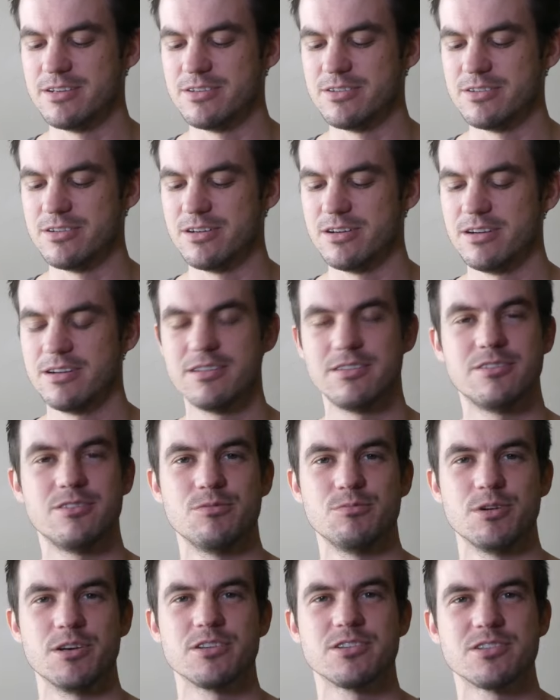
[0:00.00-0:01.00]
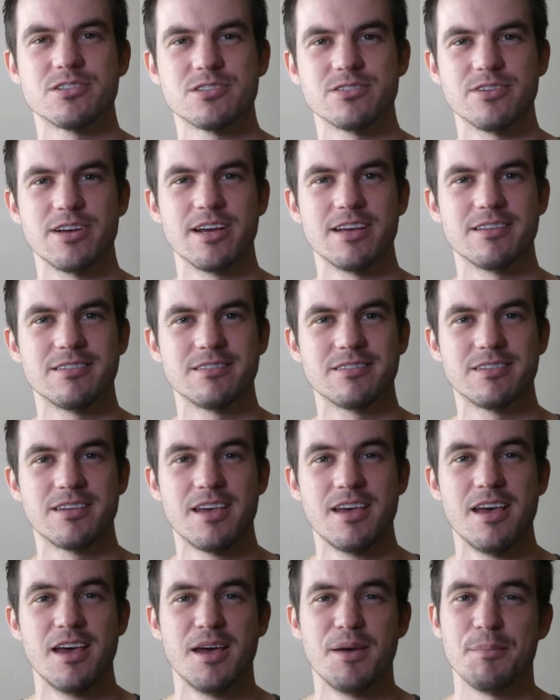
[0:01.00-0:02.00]
under too much stress
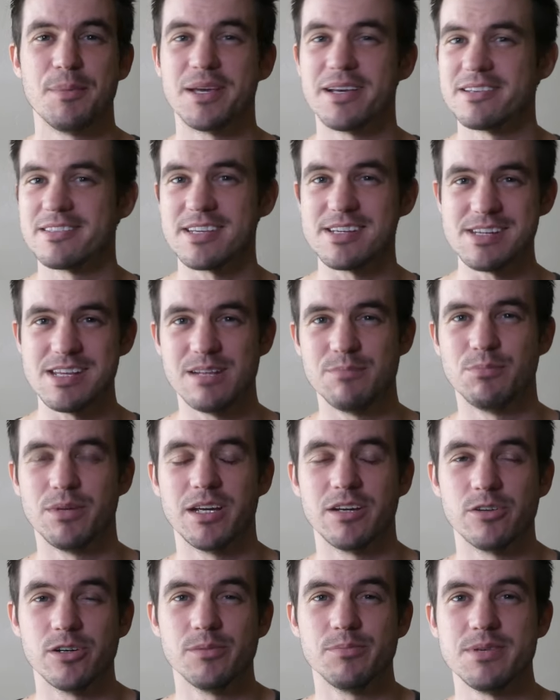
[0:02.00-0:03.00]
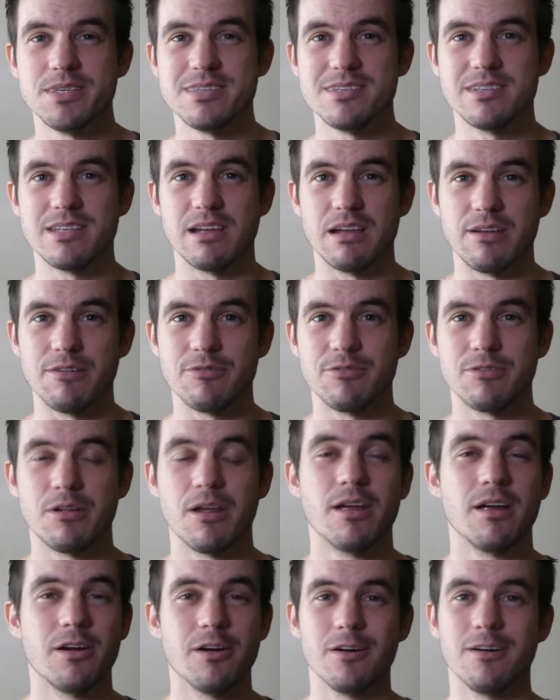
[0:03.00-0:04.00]
because I need my grippy stuff
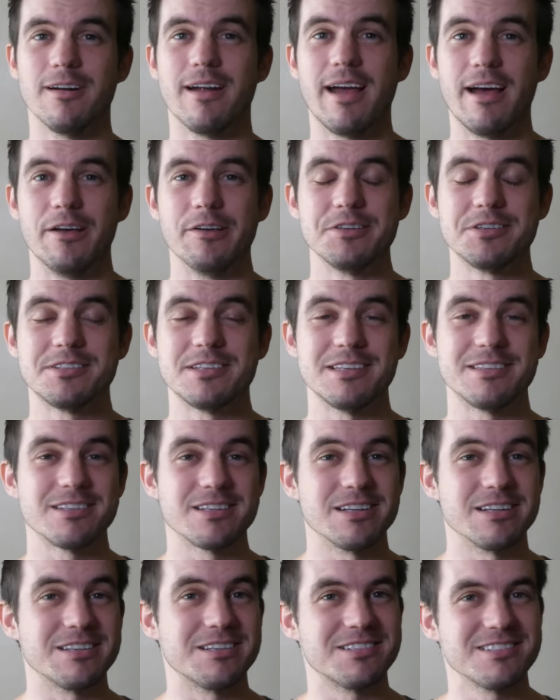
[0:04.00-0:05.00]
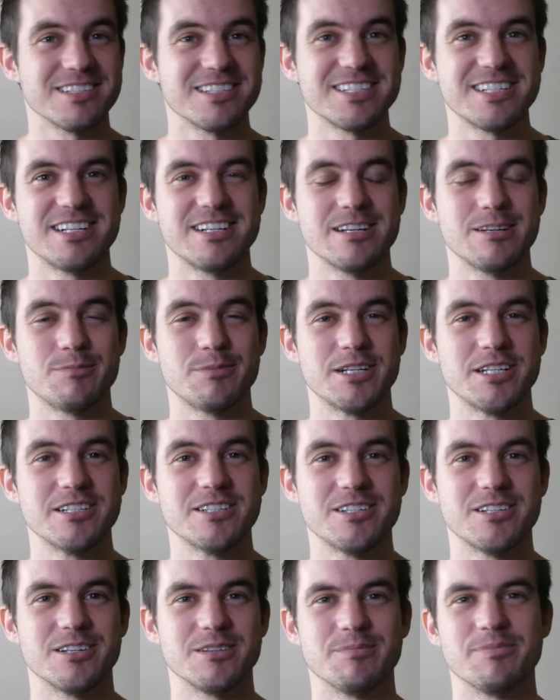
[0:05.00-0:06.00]
or else it's gonna slide down
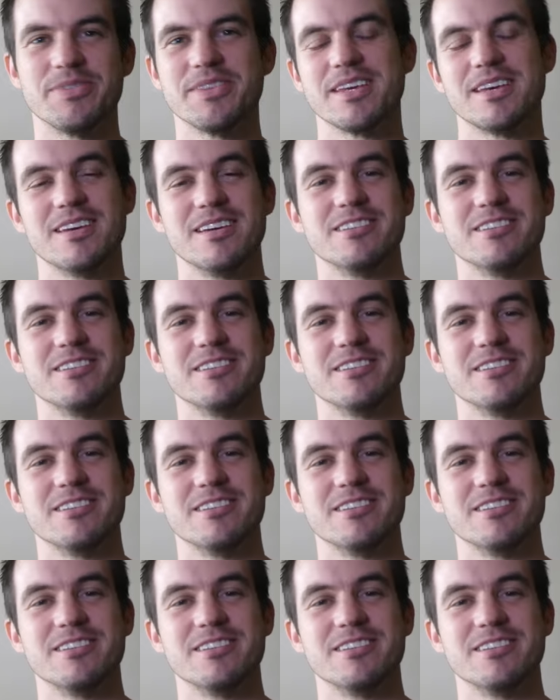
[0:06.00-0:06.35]
my arm.